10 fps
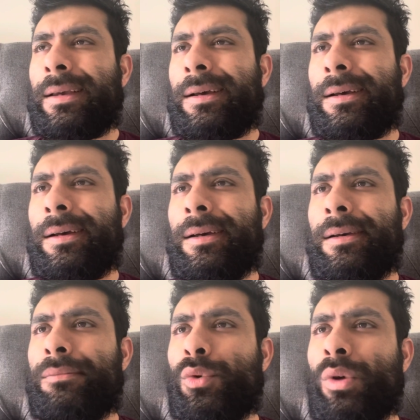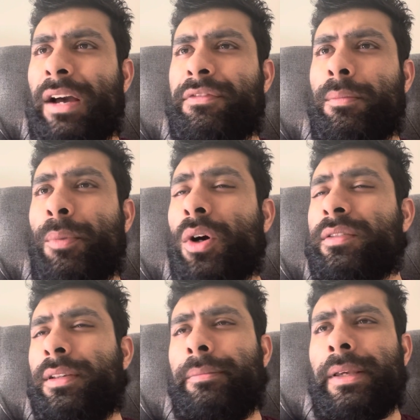Um, you have to
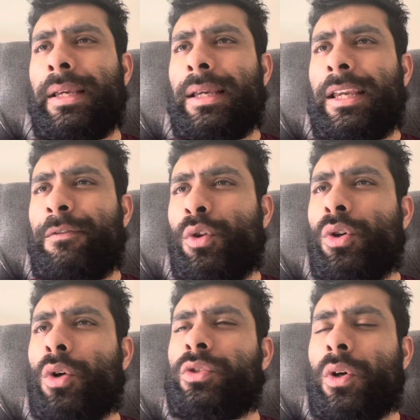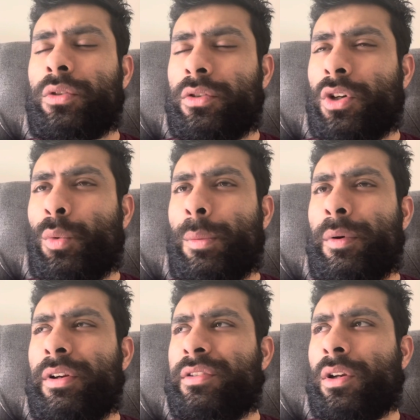box him. If you go toe-to-toe -to -toe with
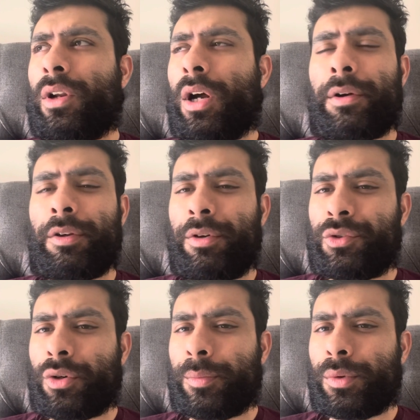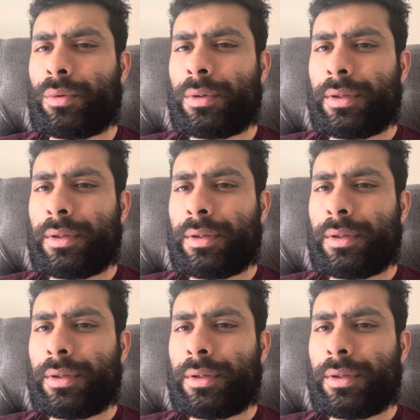Mauricio Lara, you're in trouble.